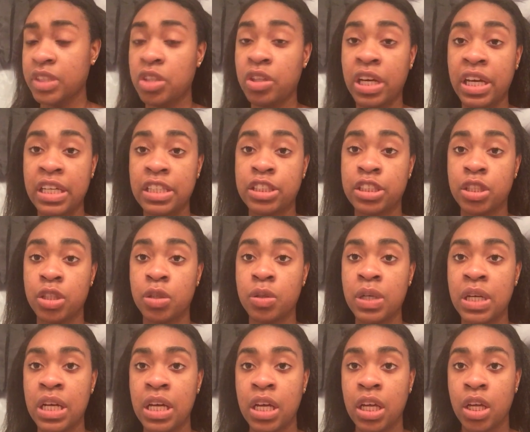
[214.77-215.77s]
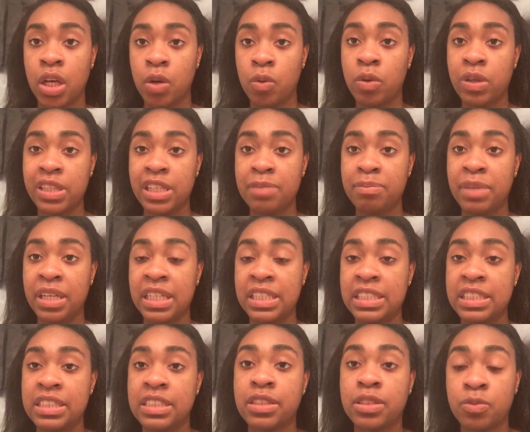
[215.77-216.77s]
Okay, so what they mean
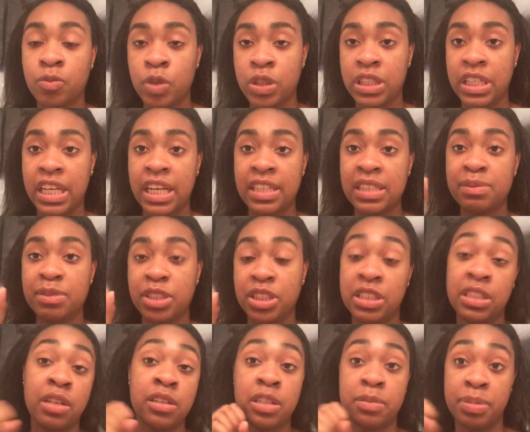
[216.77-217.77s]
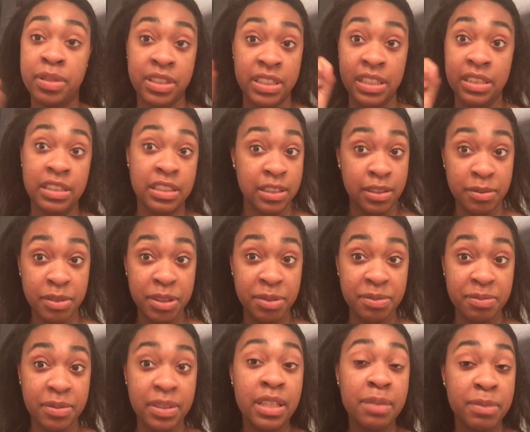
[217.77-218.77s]
is, when they have the machine, I'm gonna pretend this
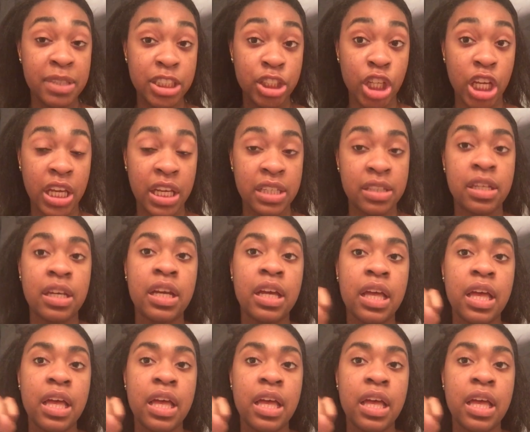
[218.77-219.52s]
is the machine,